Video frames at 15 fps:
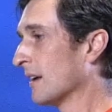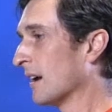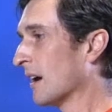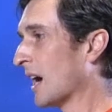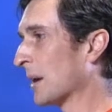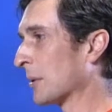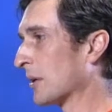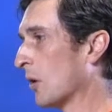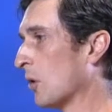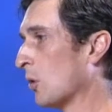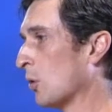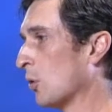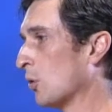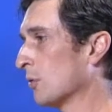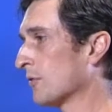I'm going to
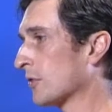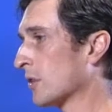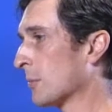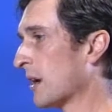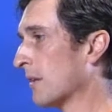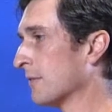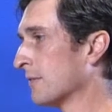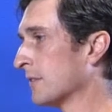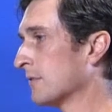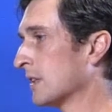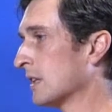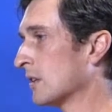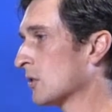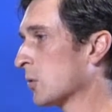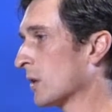hold for about
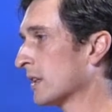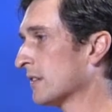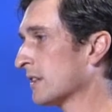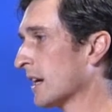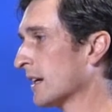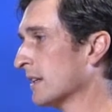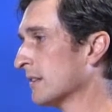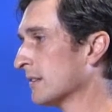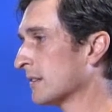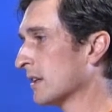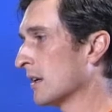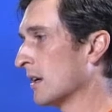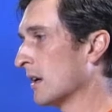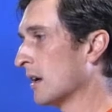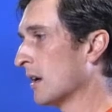15 to 20 seconds.
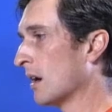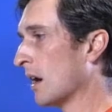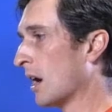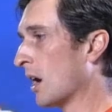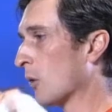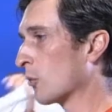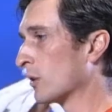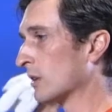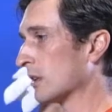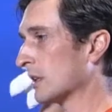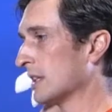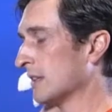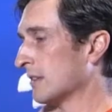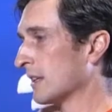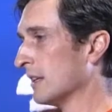I'll
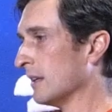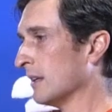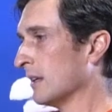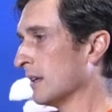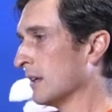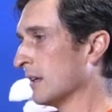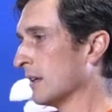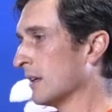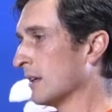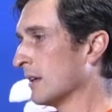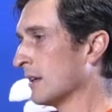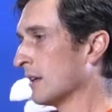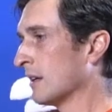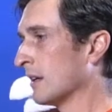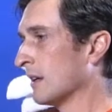release it
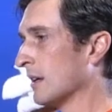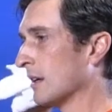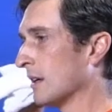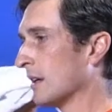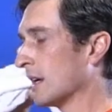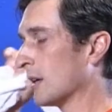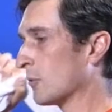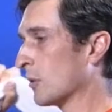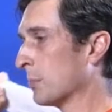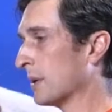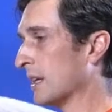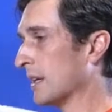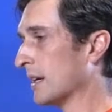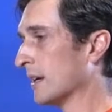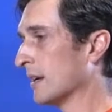and
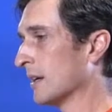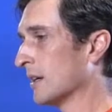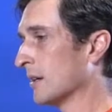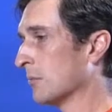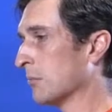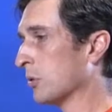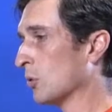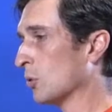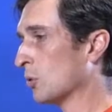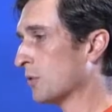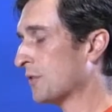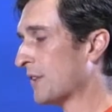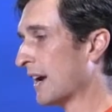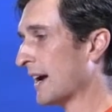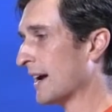repeat it. Pull
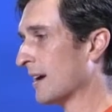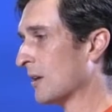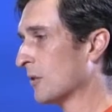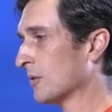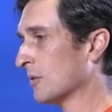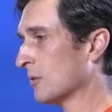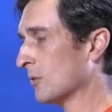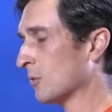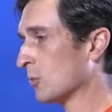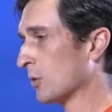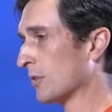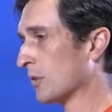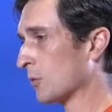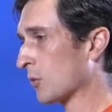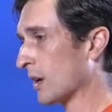down
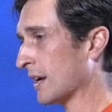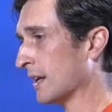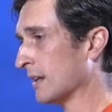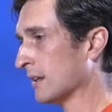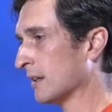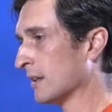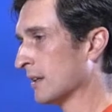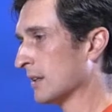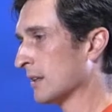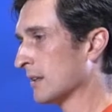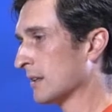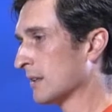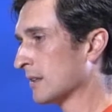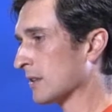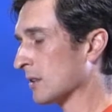with the right
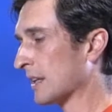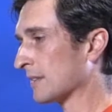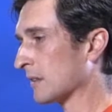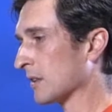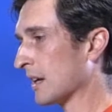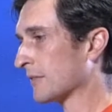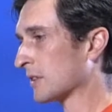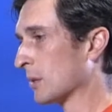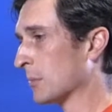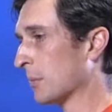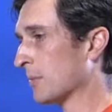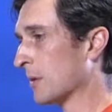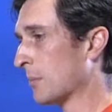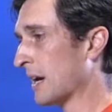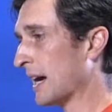to let the left come
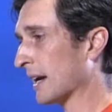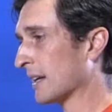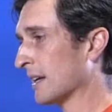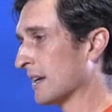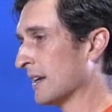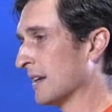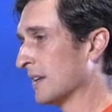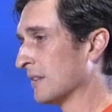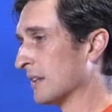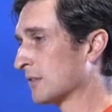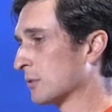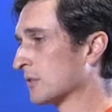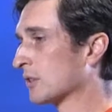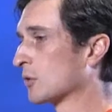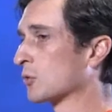up the back. This
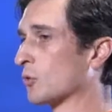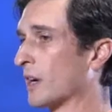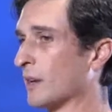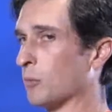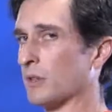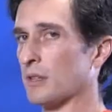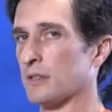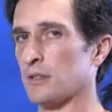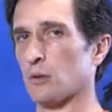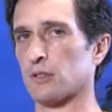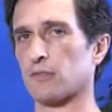one's a great one to do.